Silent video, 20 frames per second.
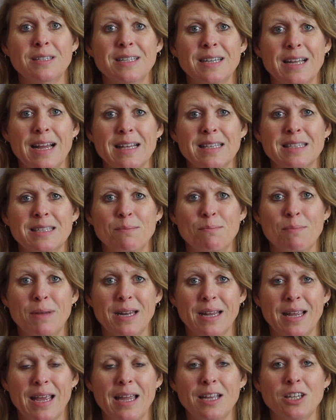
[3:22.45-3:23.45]
to get some
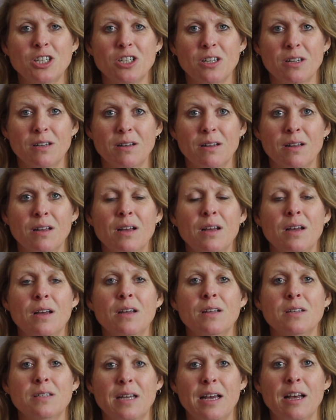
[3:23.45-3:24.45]
medication
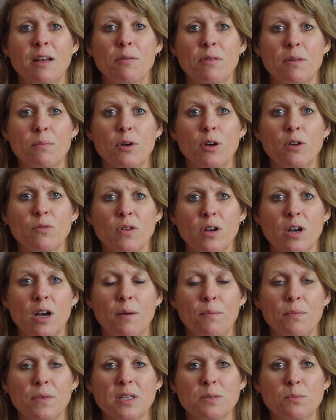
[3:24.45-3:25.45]
to help them
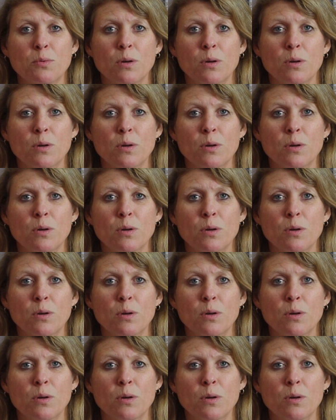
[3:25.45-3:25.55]
overcome this